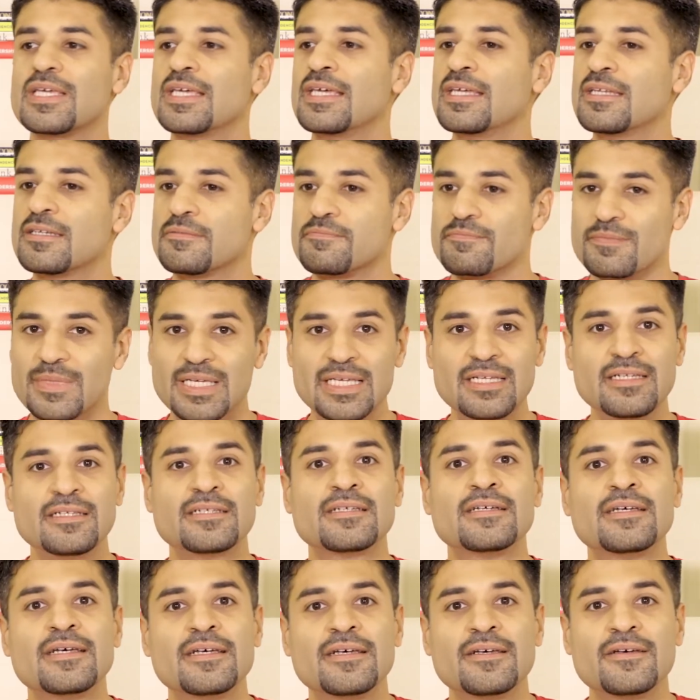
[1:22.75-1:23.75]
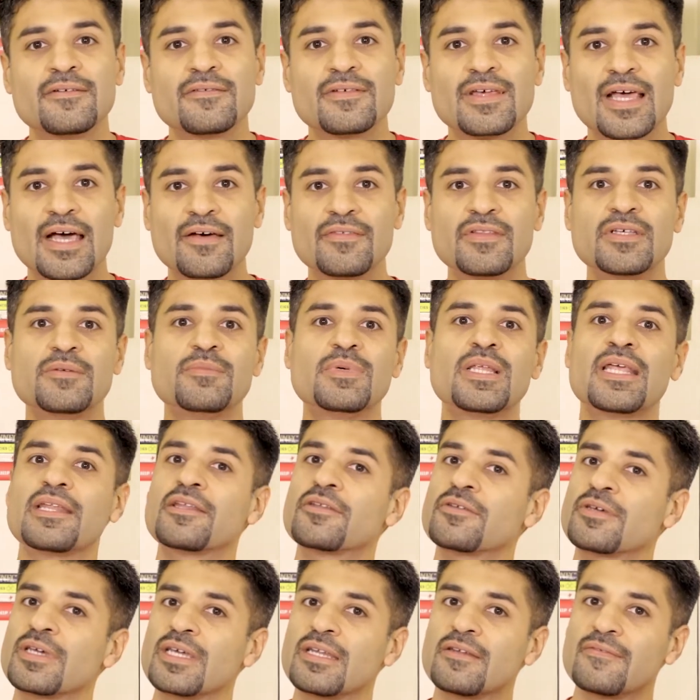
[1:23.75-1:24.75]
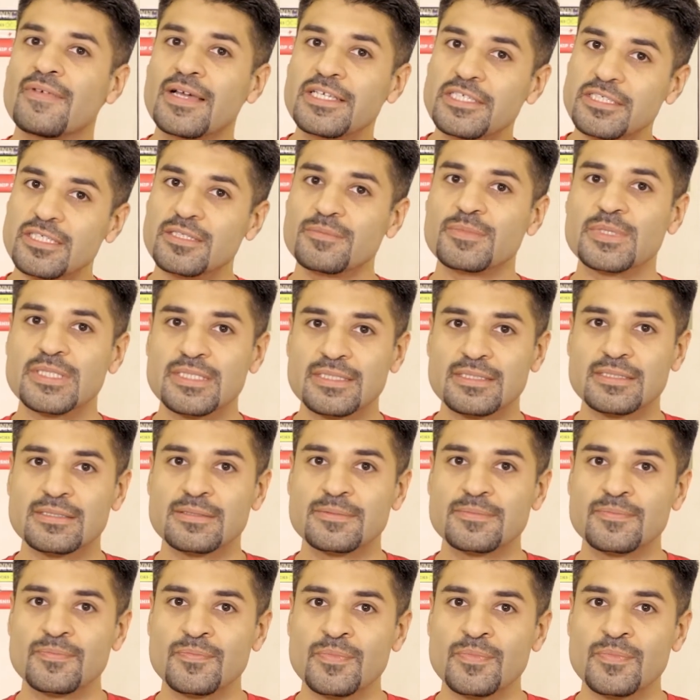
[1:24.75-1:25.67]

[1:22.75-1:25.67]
eat meat, we have the ability to eat vegetables.